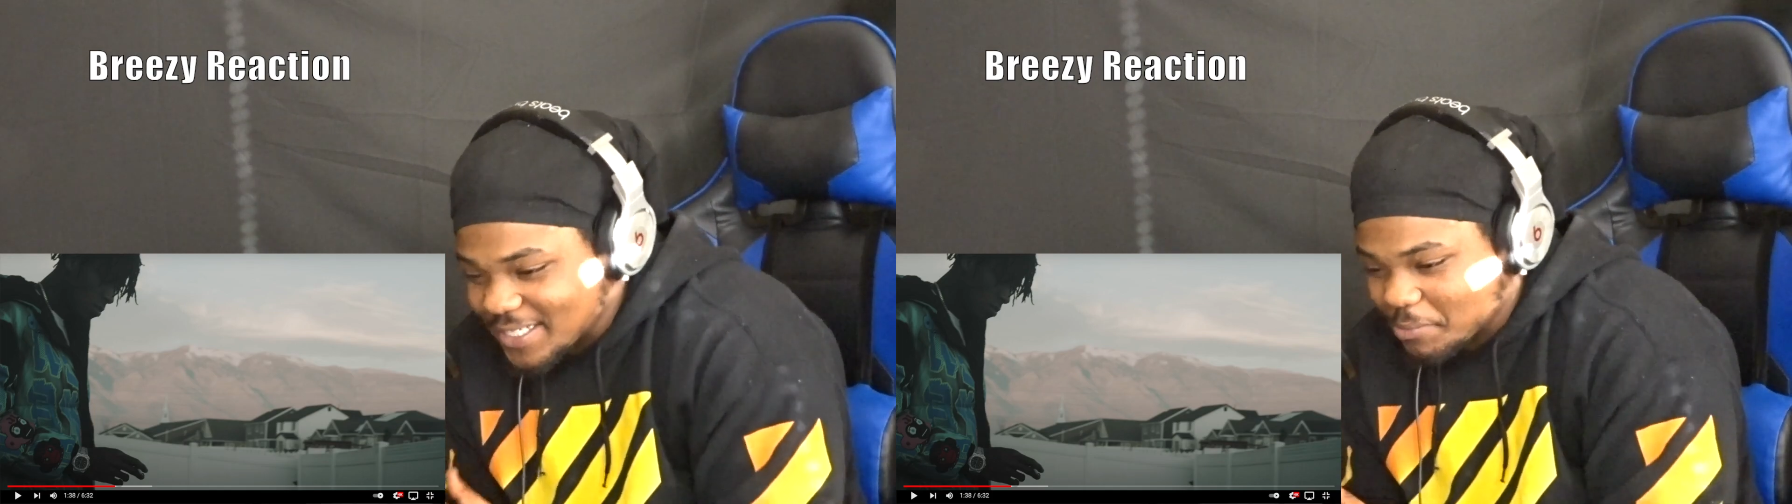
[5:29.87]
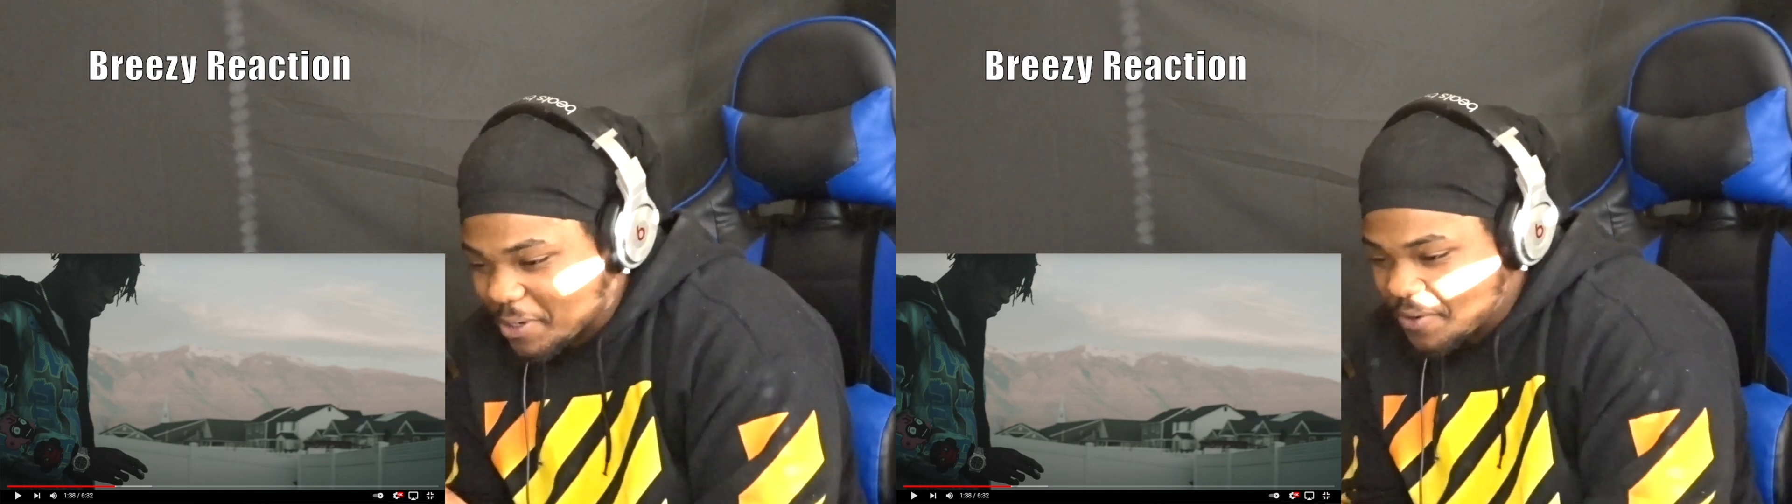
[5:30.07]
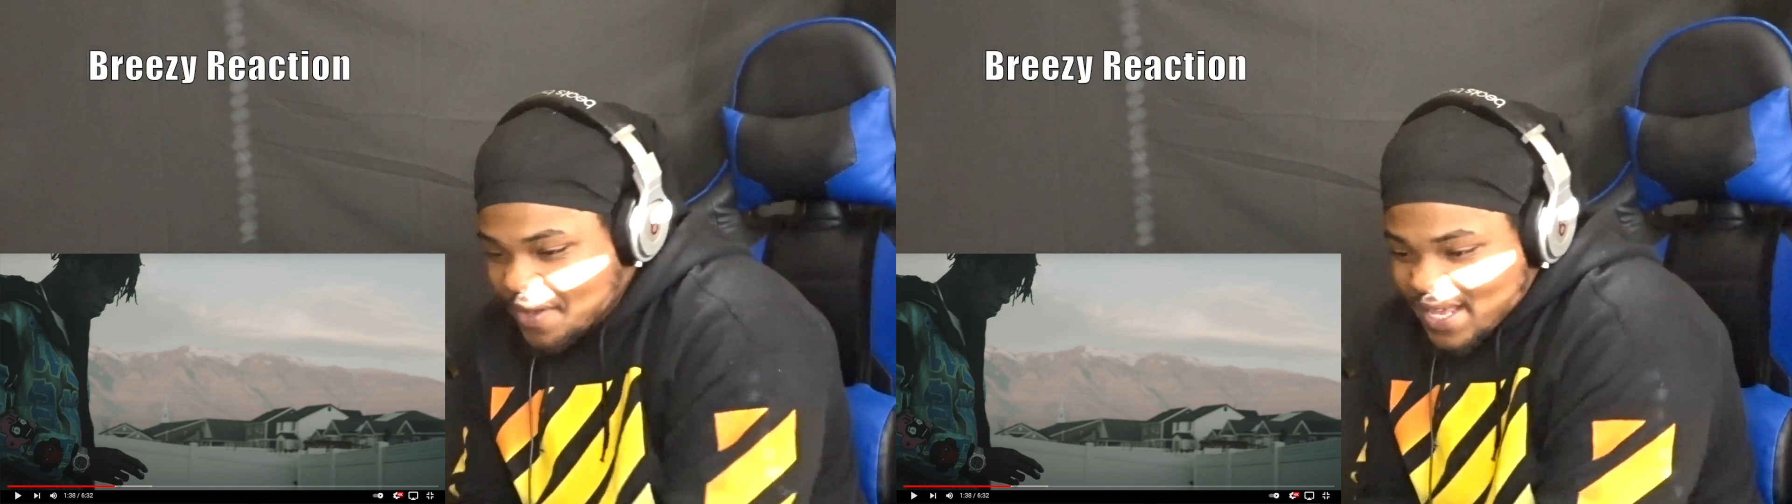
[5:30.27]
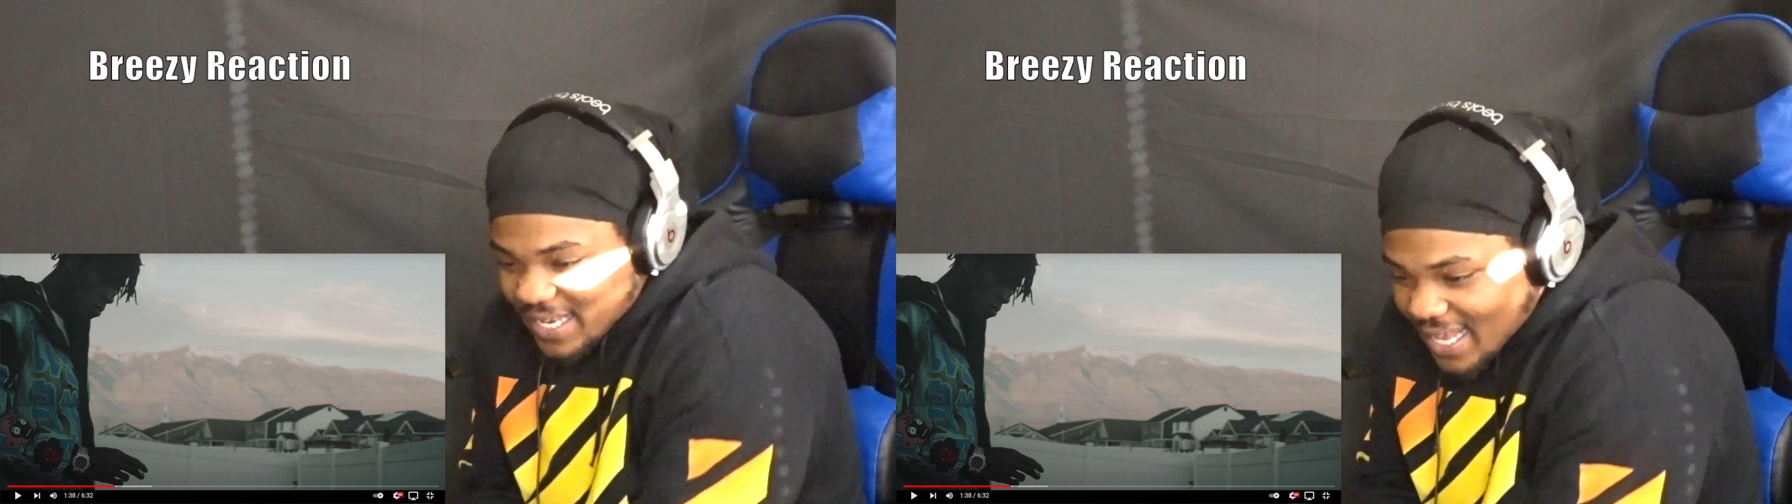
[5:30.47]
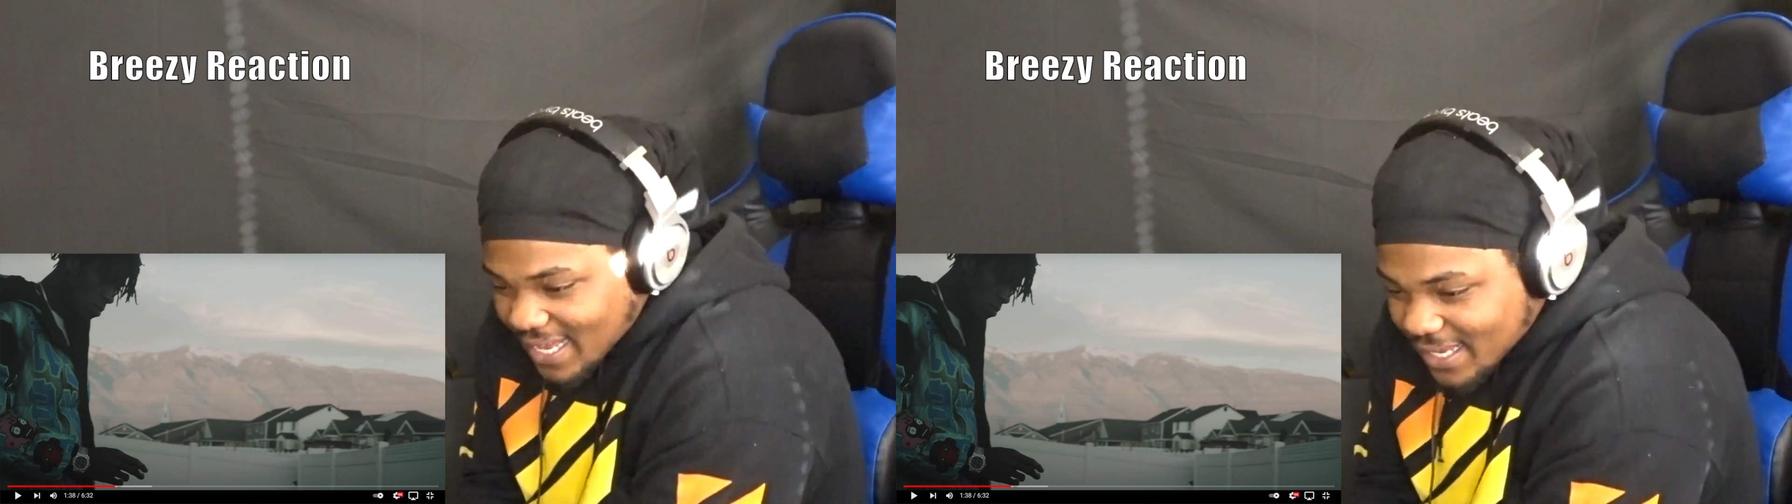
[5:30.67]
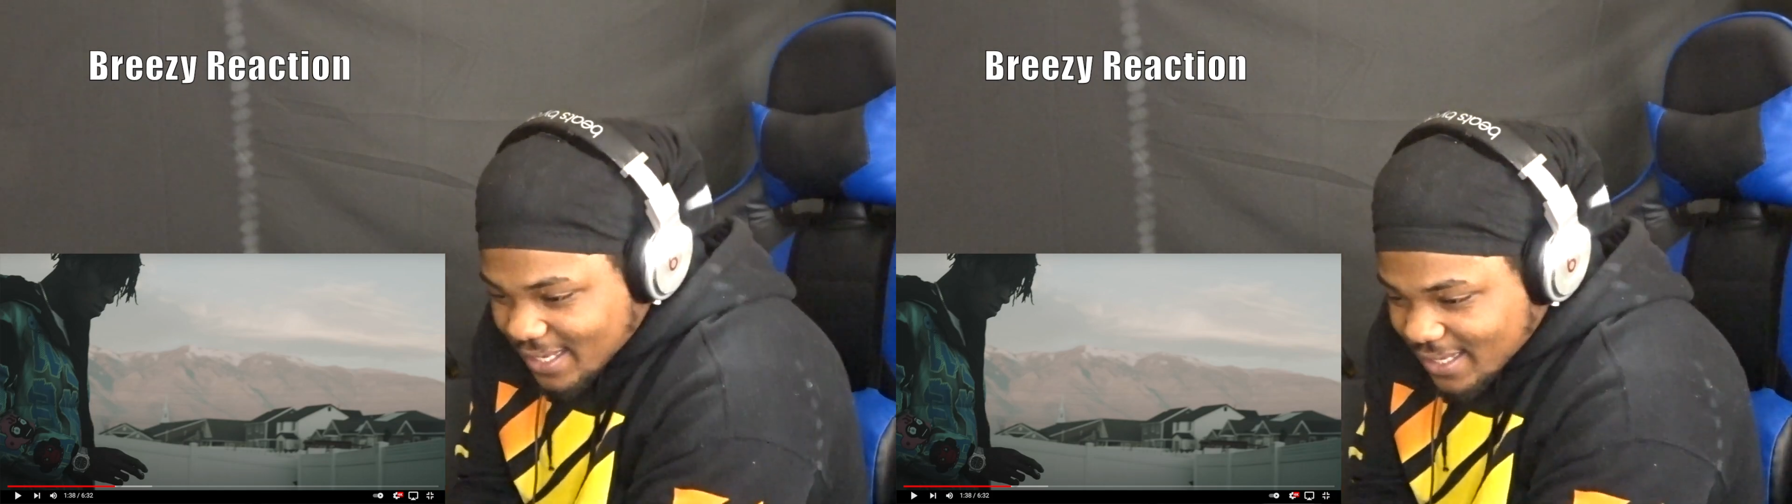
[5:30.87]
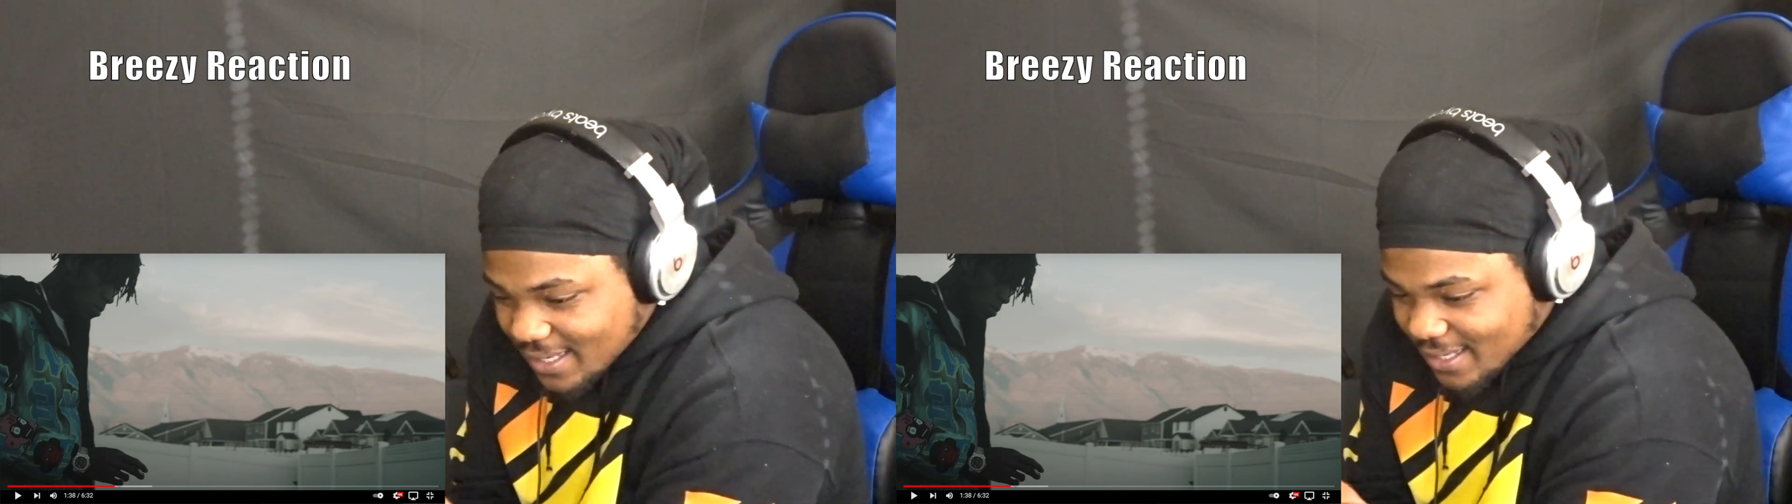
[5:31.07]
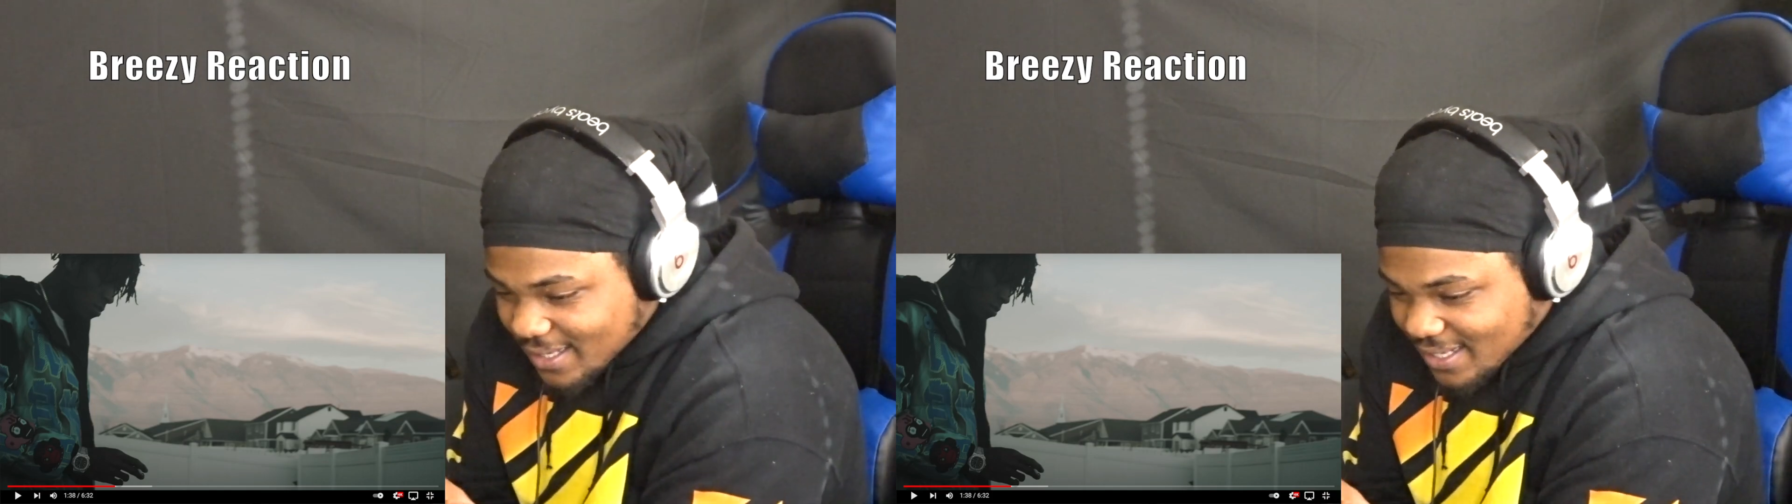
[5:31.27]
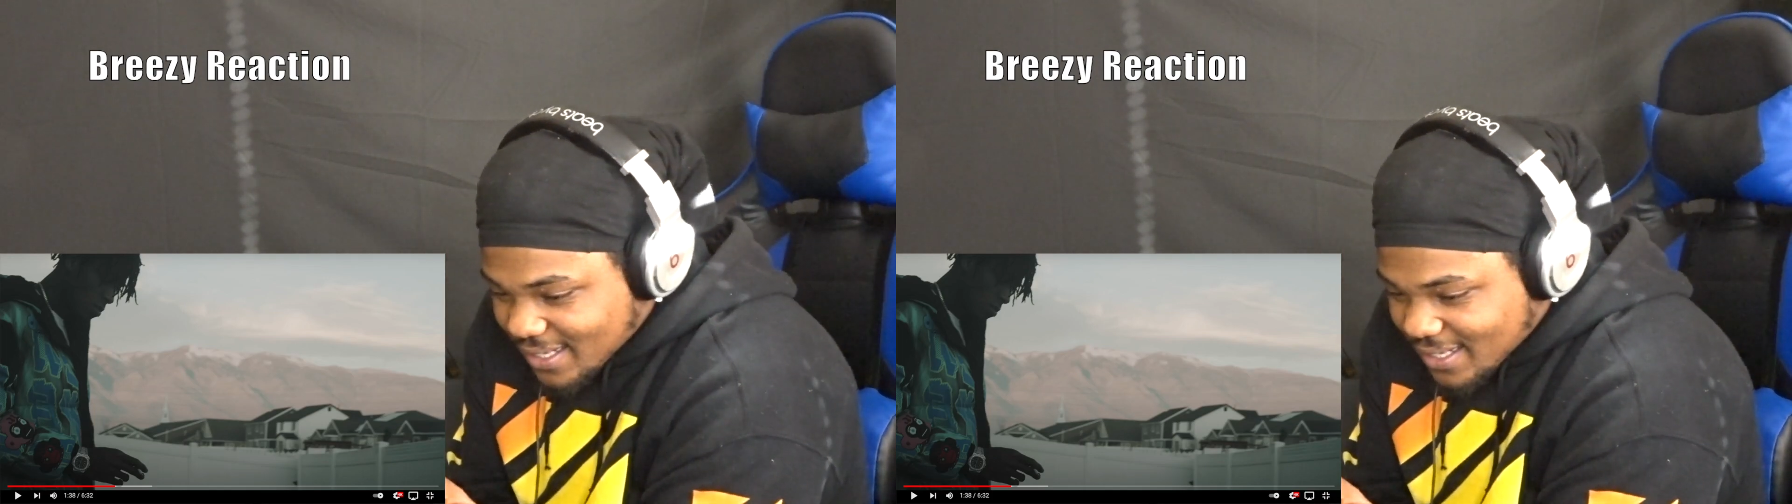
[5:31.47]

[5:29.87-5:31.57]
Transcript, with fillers: artists, bro. Like